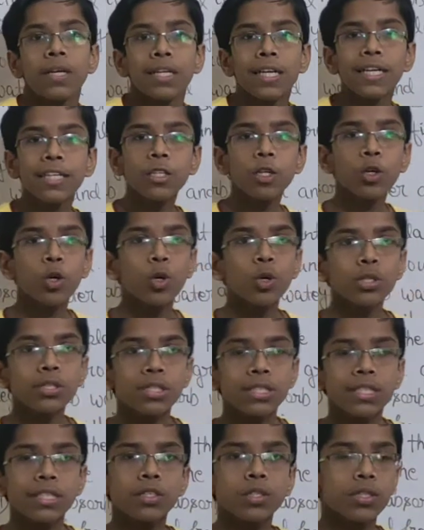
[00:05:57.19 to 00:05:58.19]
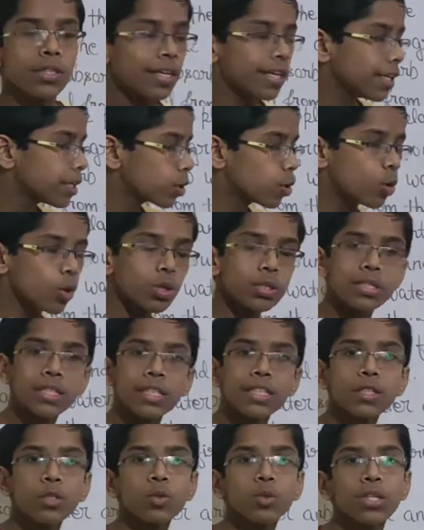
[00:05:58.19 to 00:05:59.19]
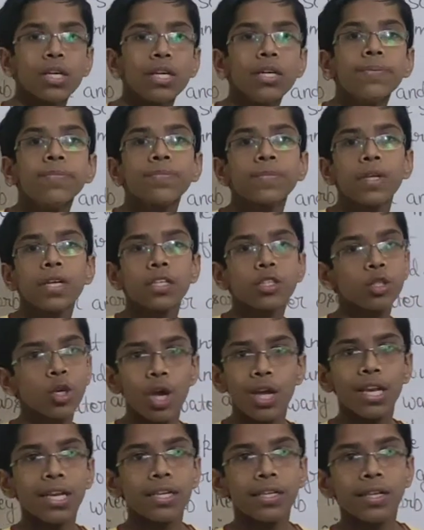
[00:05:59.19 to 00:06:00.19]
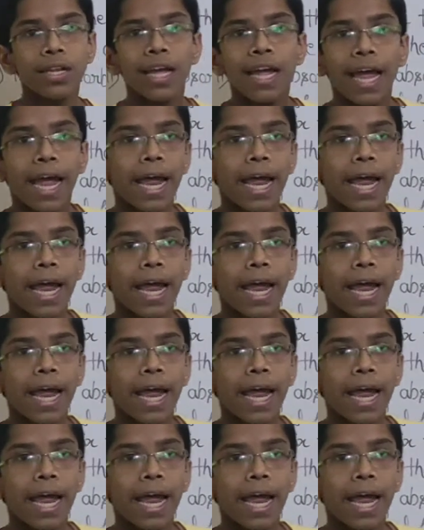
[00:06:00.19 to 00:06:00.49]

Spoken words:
it goes into the soil,